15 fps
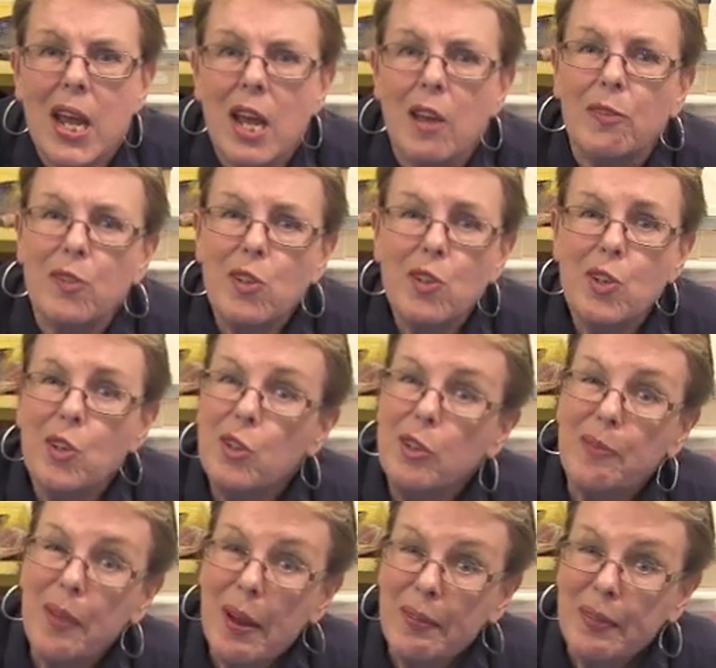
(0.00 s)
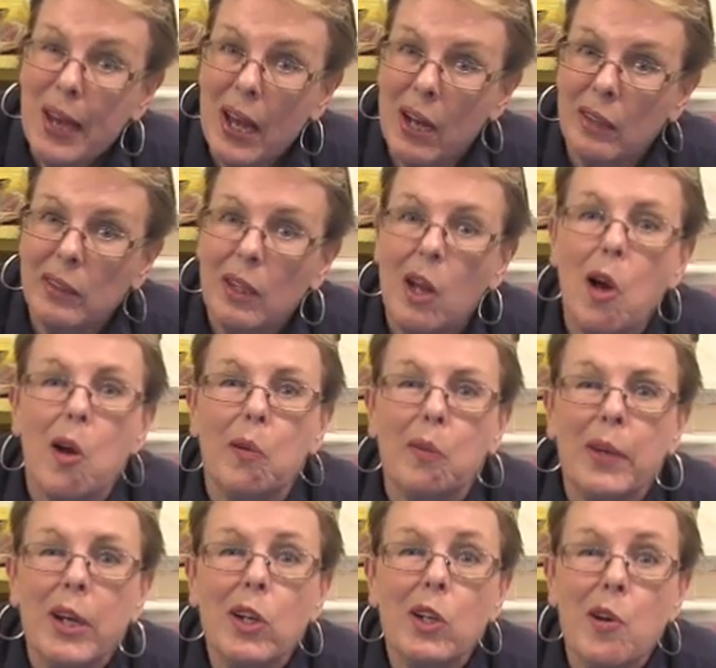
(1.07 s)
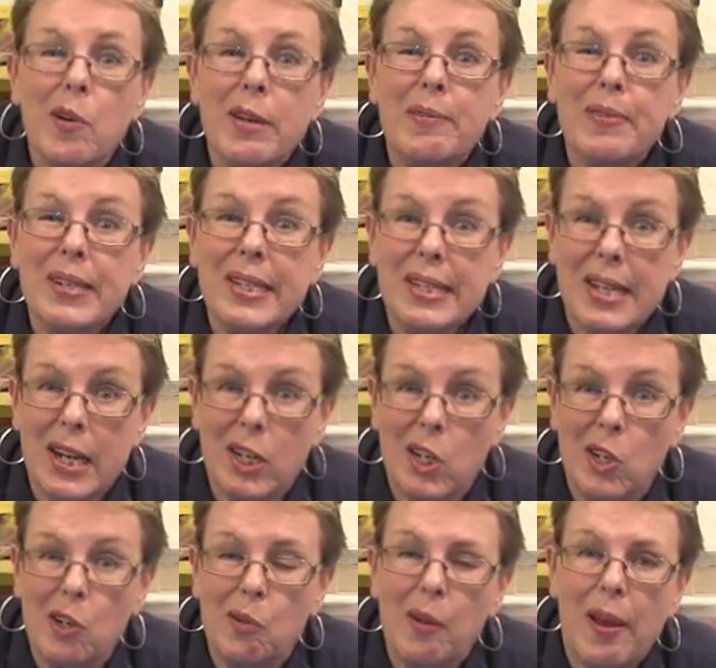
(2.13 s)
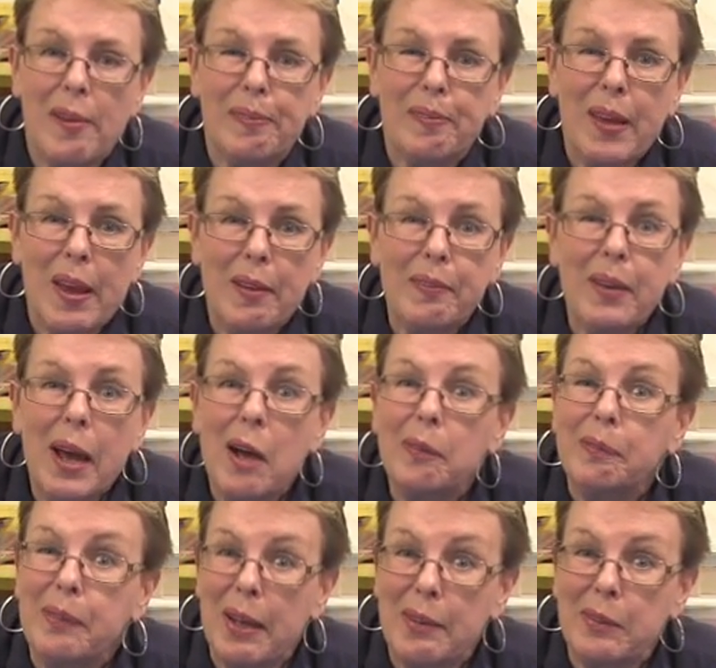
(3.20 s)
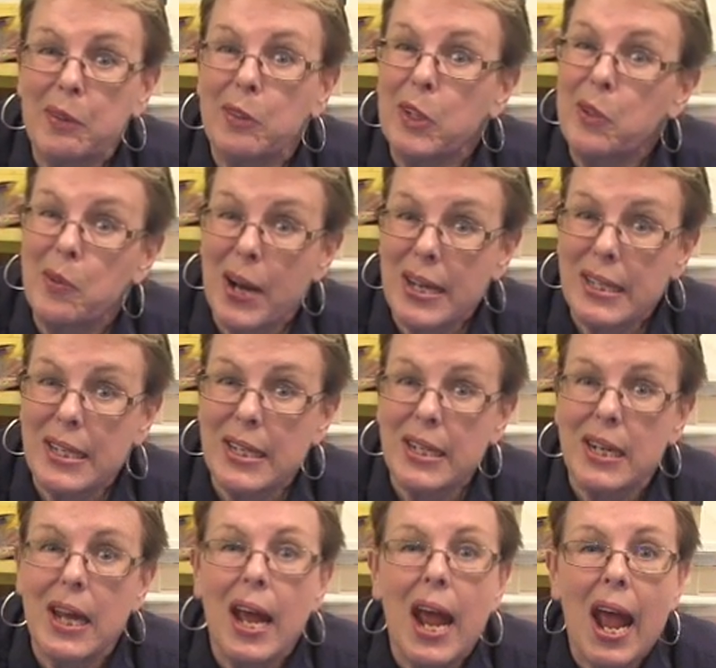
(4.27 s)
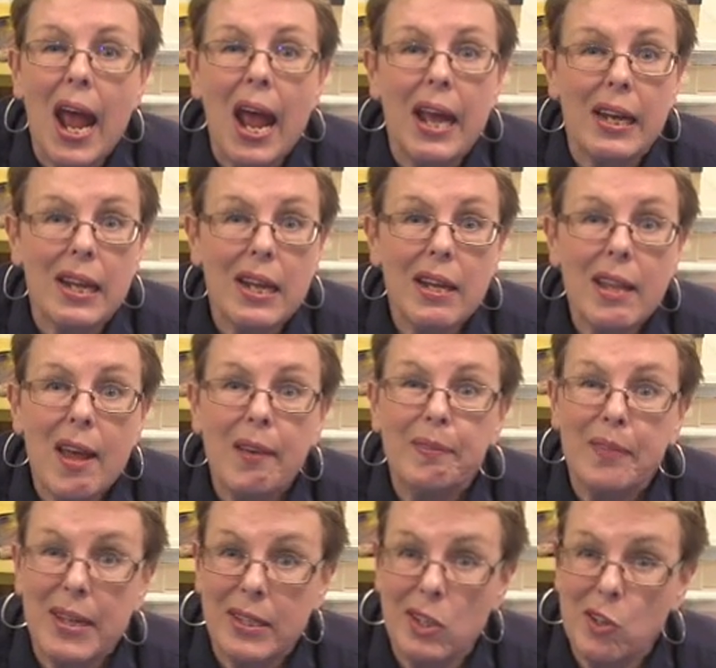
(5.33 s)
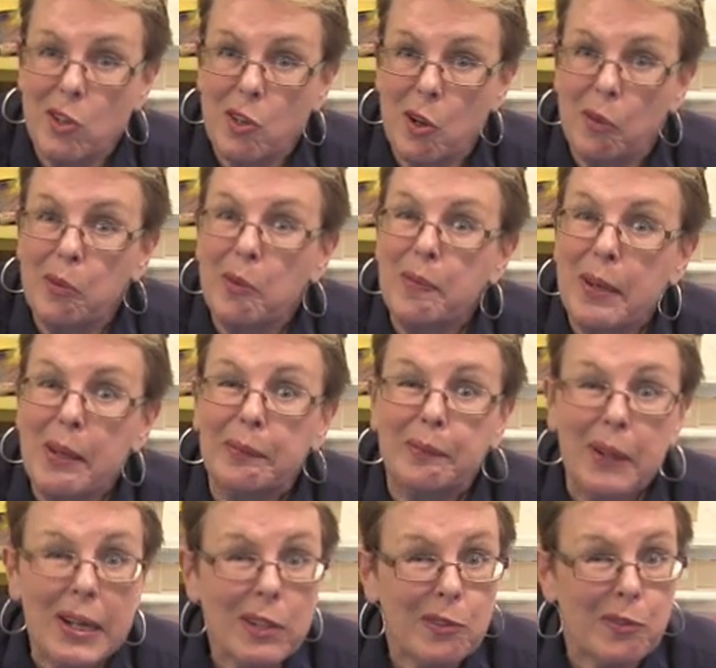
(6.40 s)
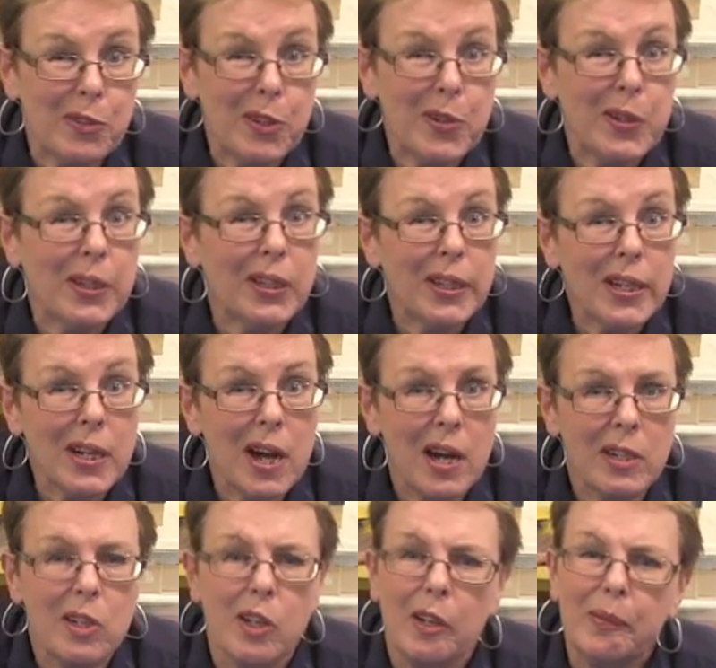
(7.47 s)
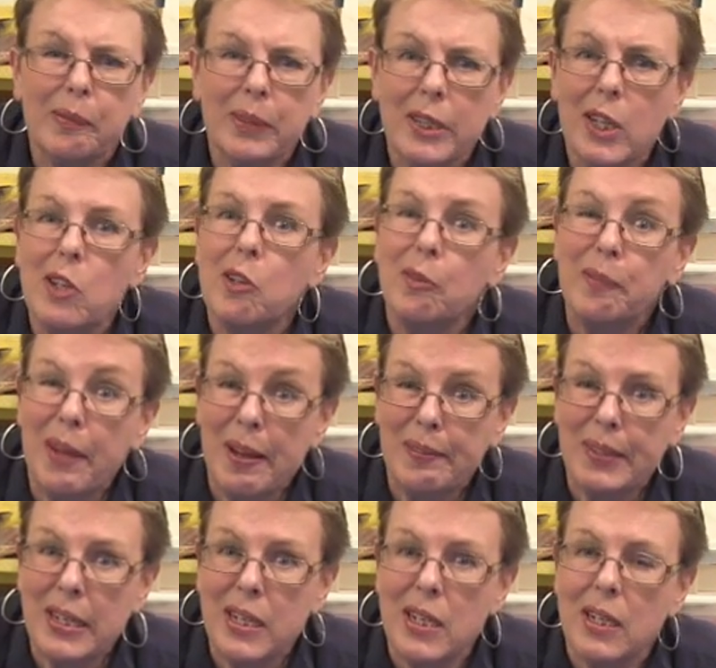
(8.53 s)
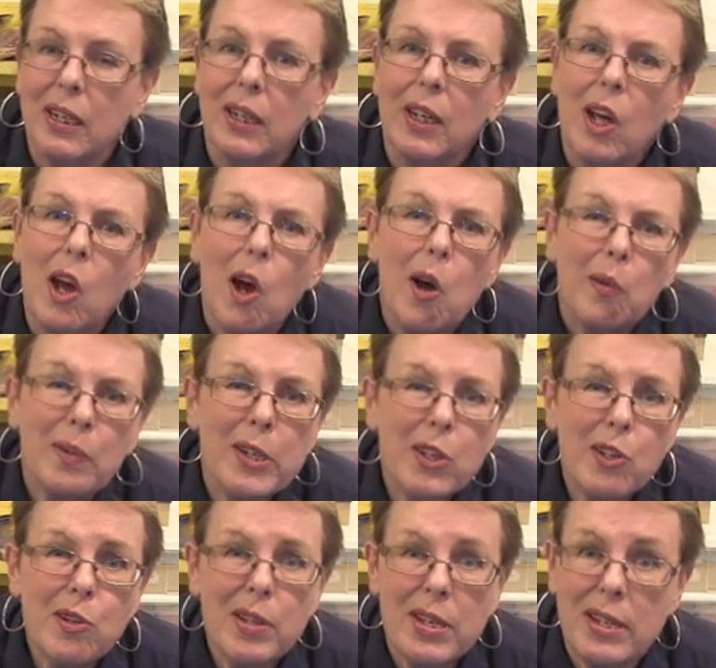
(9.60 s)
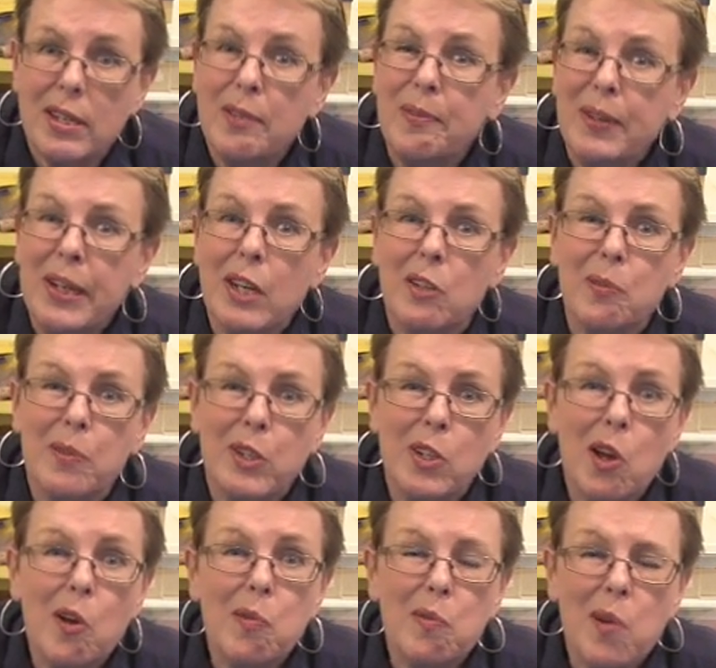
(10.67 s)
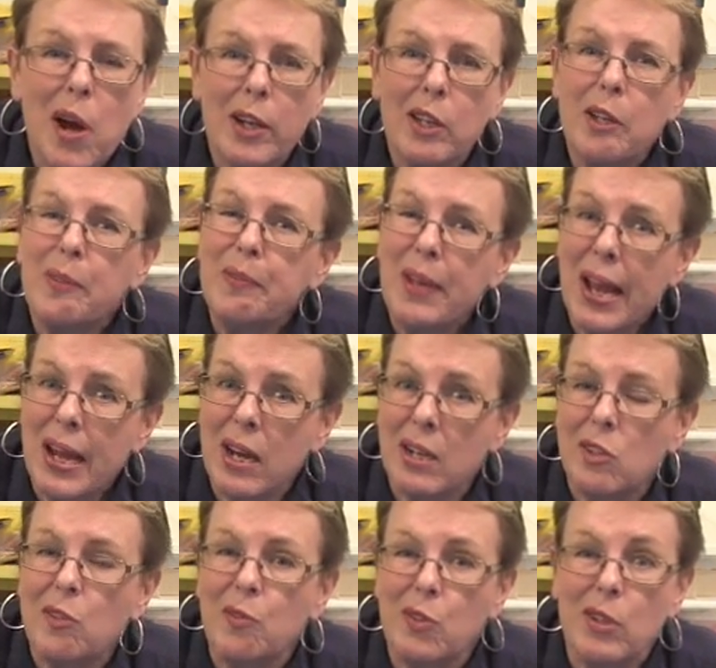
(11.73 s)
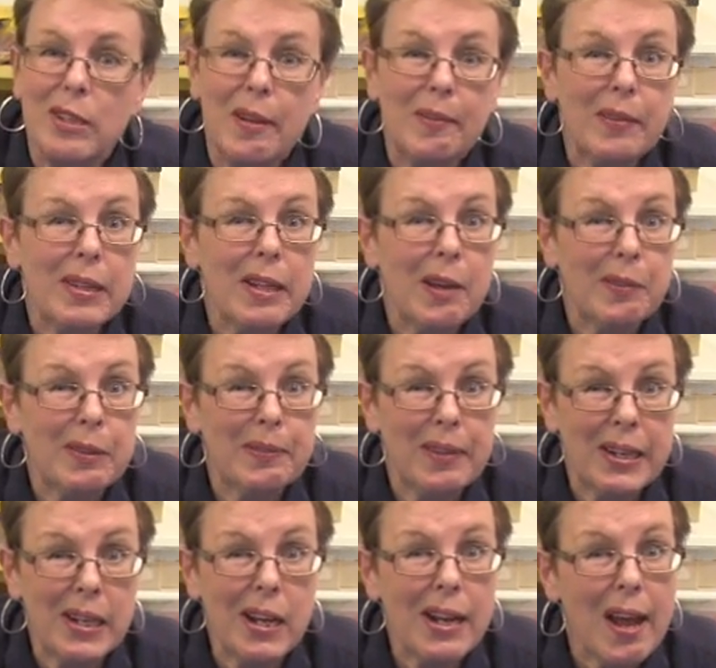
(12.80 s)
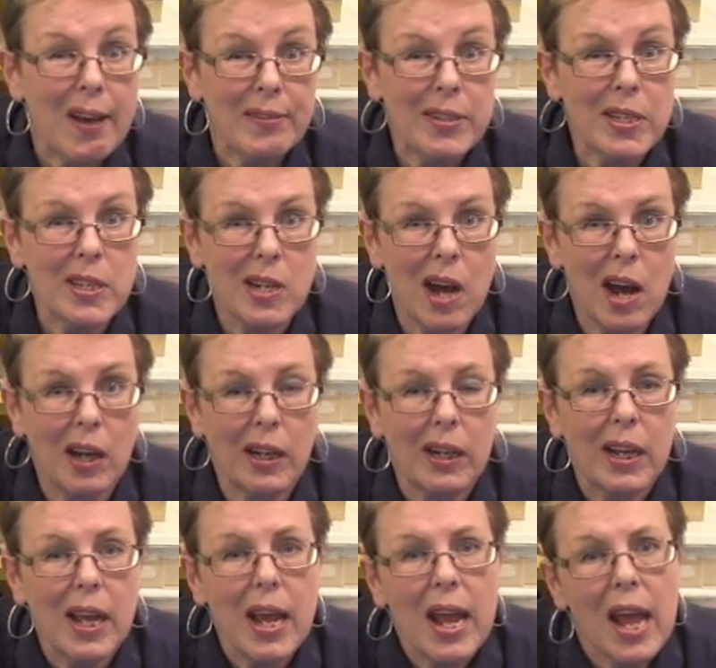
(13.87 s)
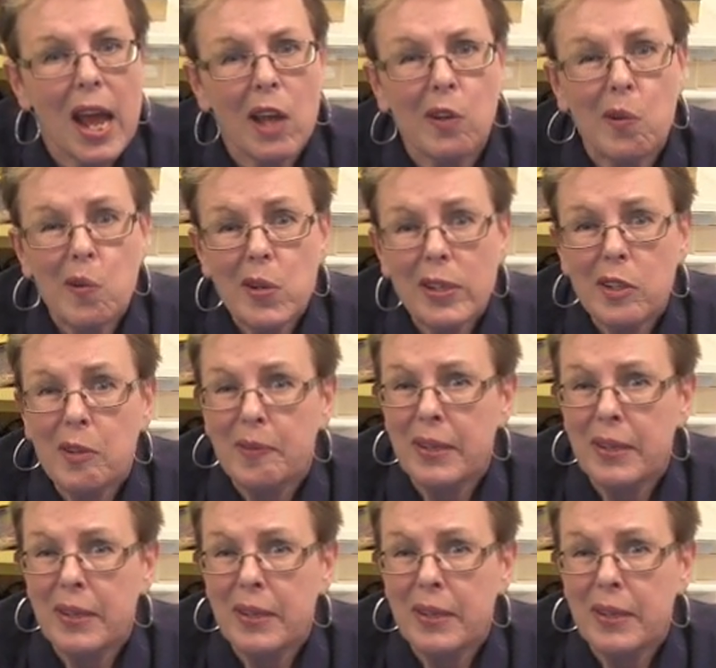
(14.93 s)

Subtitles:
If you choose PayPal, we are going to be sending you a PayPal payment request. And in that message, there will be a button for you to click on to complete your payment. We do this because we don't want you to pay us for something that we may not have in stock. and also